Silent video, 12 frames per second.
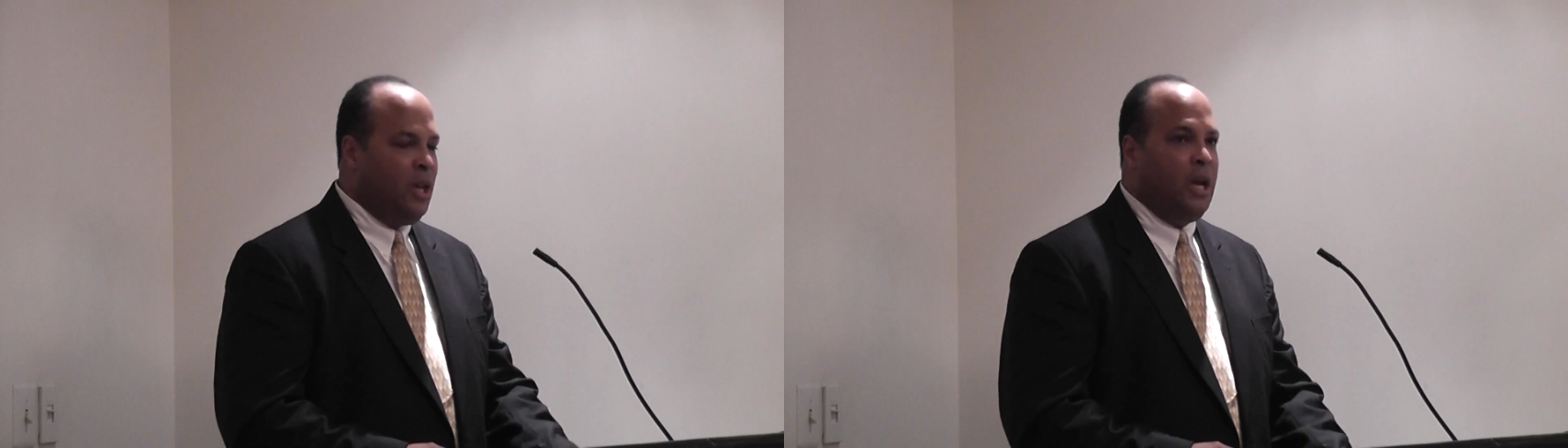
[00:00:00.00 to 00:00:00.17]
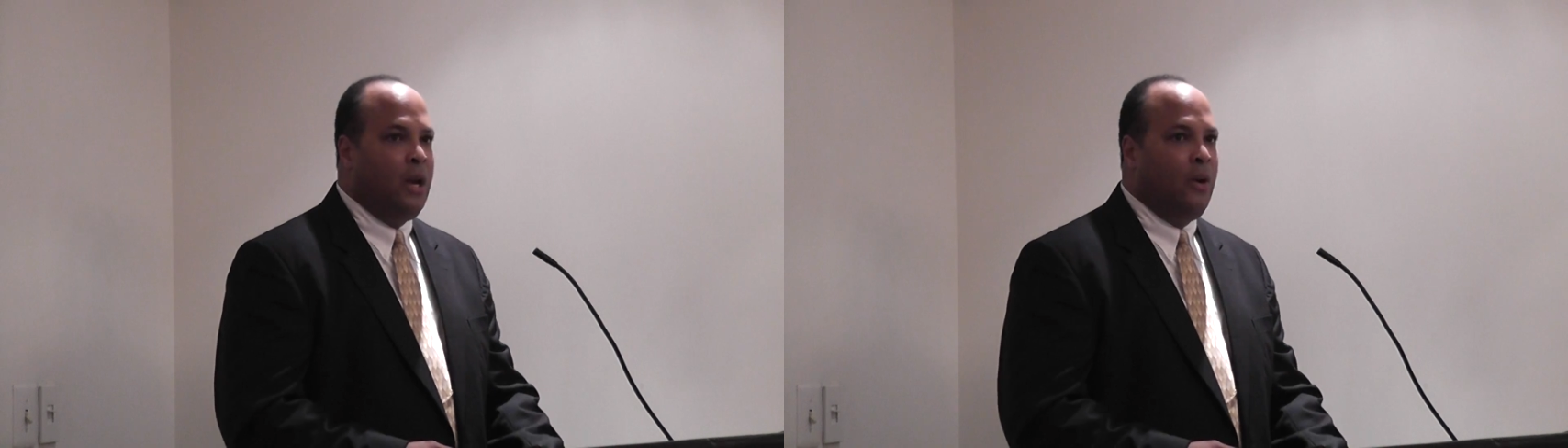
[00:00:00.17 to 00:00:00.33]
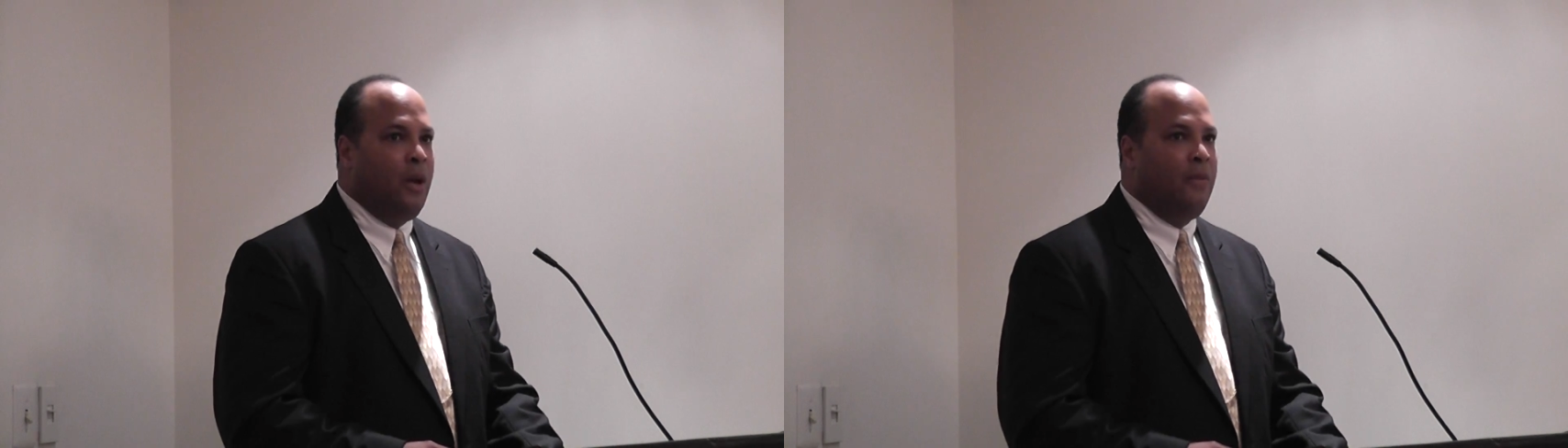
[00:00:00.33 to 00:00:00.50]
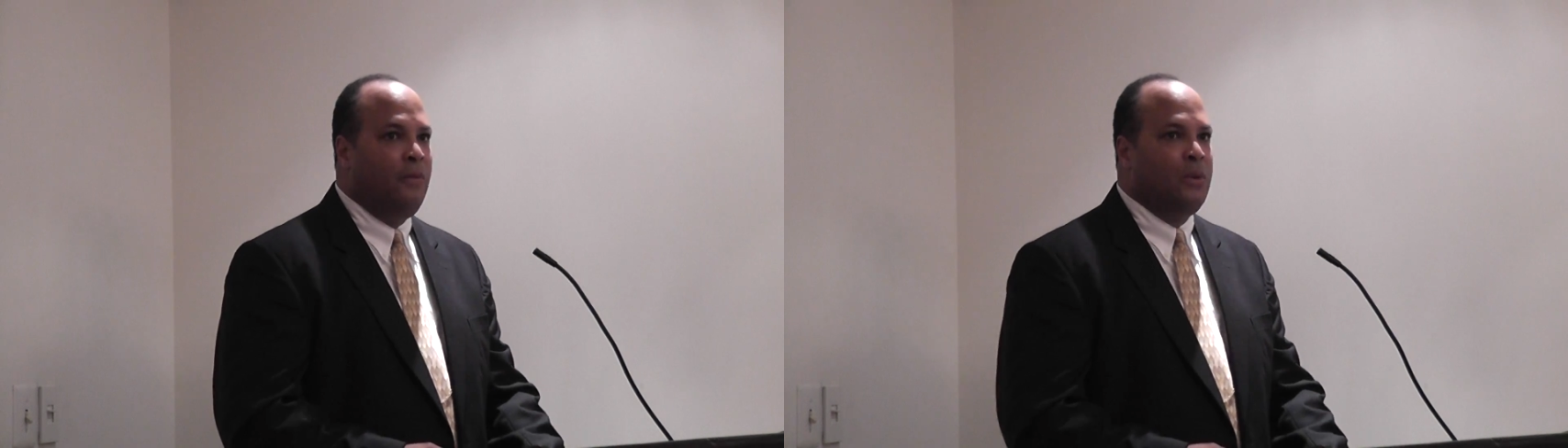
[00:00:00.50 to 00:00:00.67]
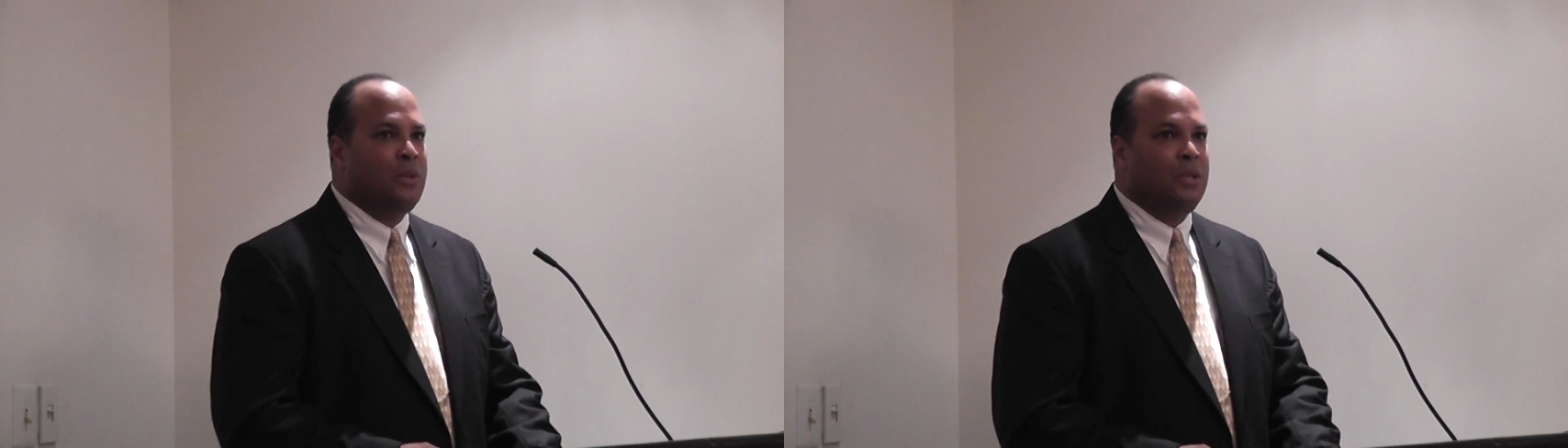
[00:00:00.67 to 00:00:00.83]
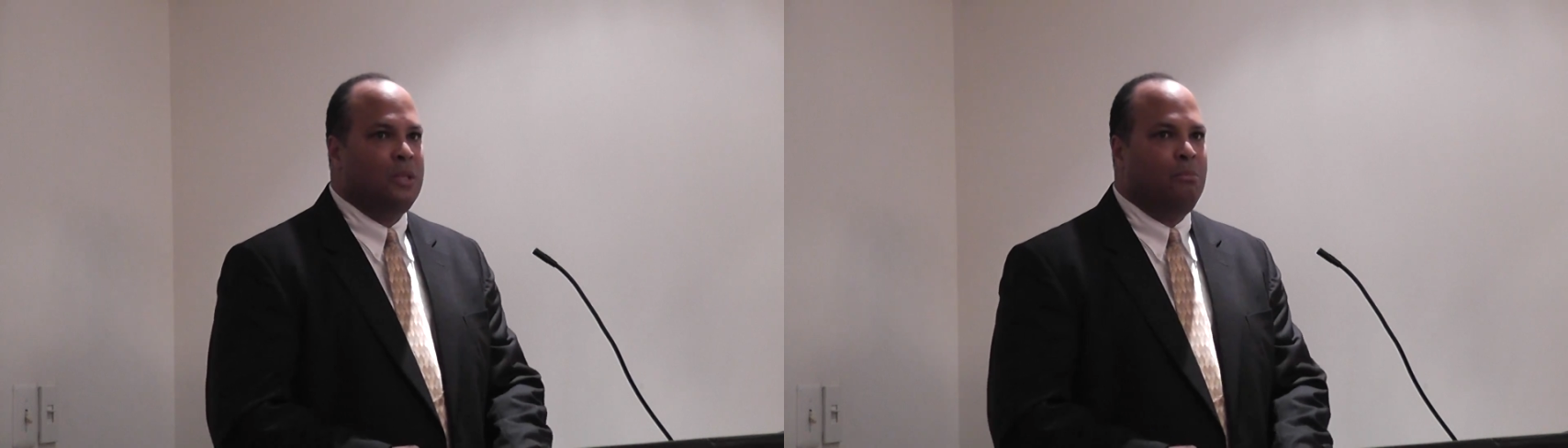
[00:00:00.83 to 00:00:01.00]
Kerry
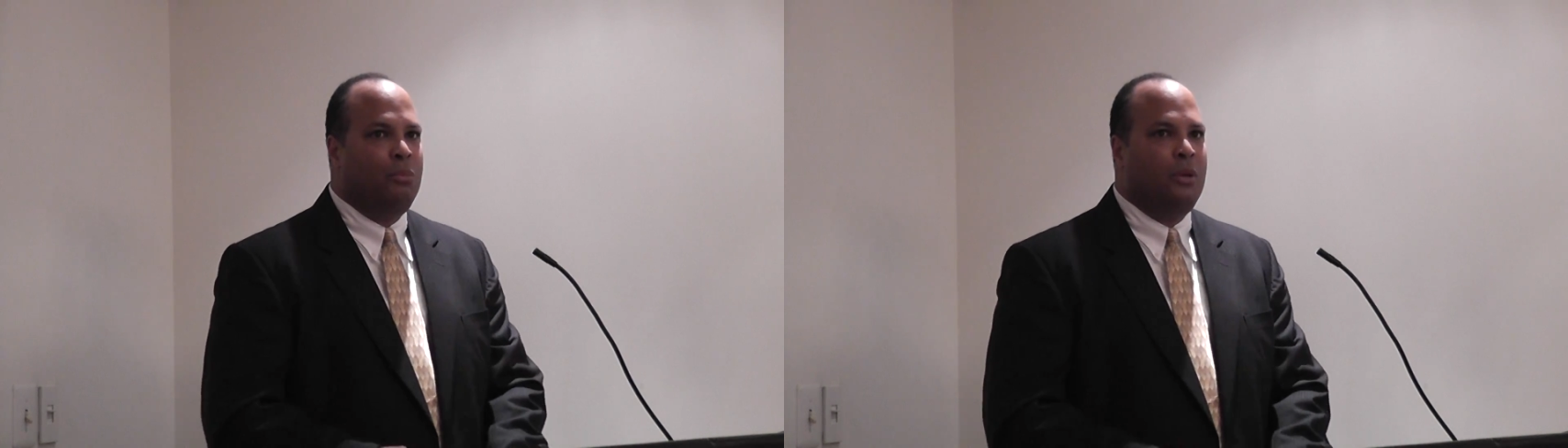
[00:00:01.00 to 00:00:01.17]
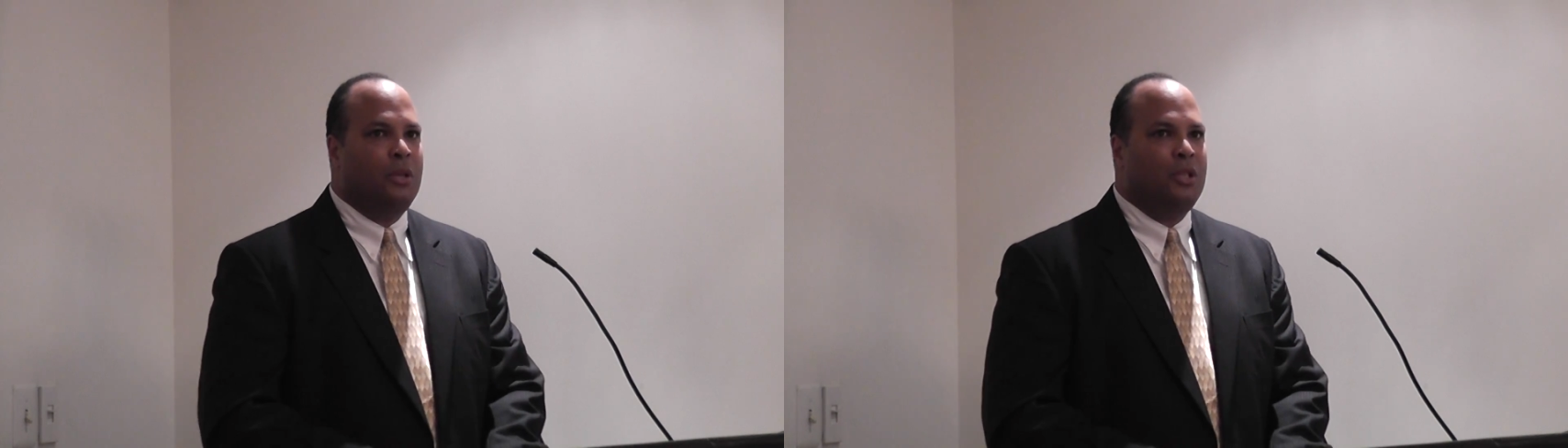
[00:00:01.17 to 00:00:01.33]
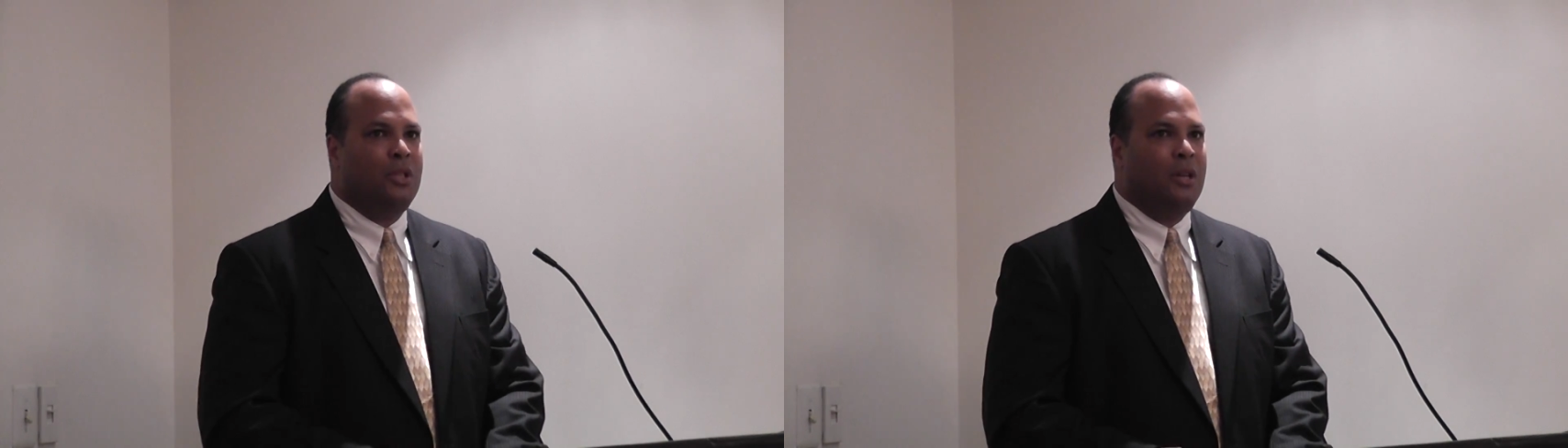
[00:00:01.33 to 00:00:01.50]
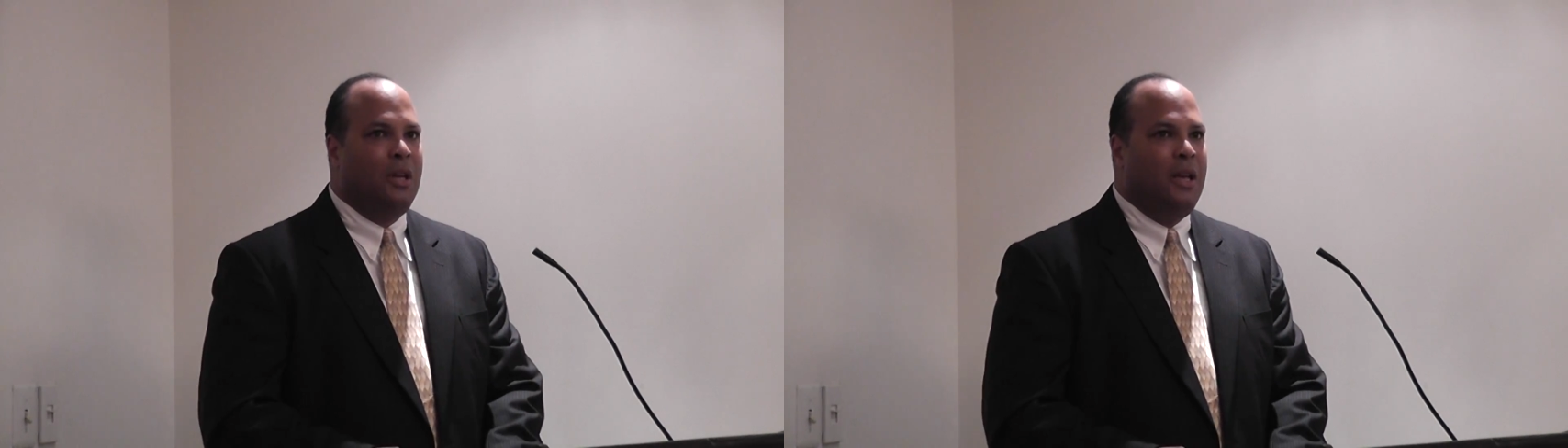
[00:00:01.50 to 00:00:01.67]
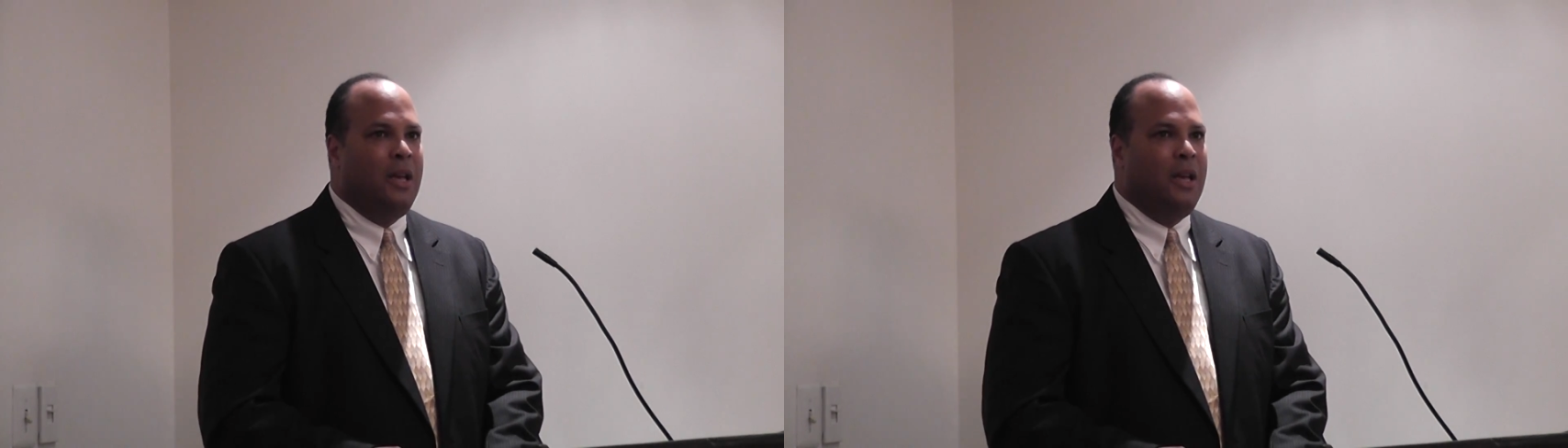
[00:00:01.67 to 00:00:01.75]
versus Bush.